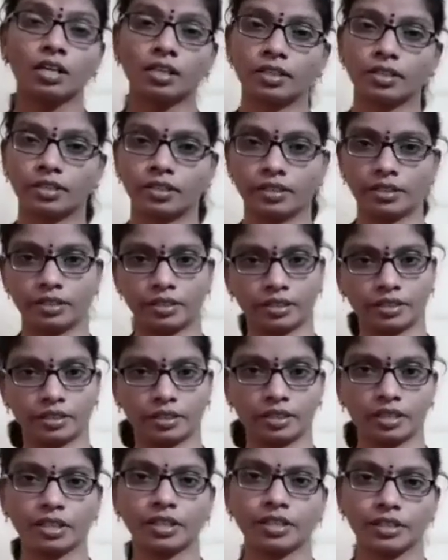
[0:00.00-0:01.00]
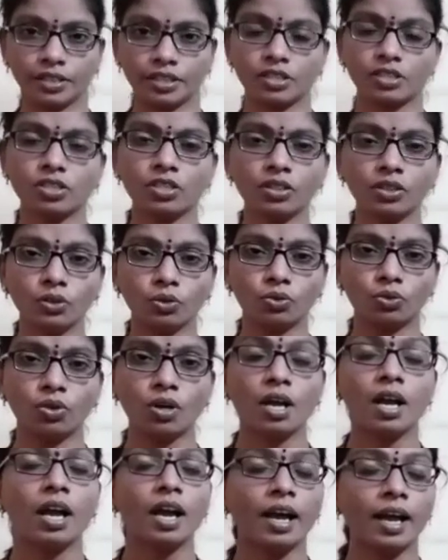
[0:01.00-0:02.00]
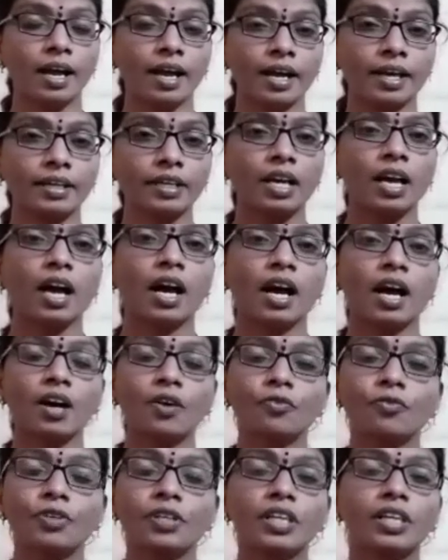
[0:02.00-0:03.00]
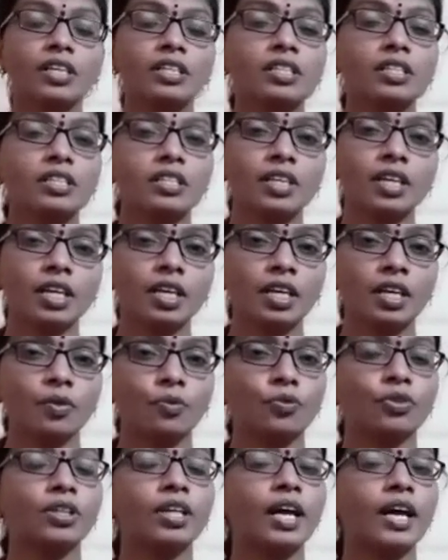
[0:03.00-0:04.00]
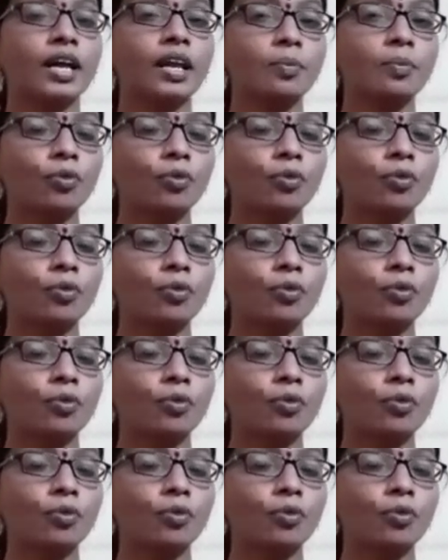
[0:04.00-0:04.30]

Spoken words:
earth. Yes or no? And how we can see? With the help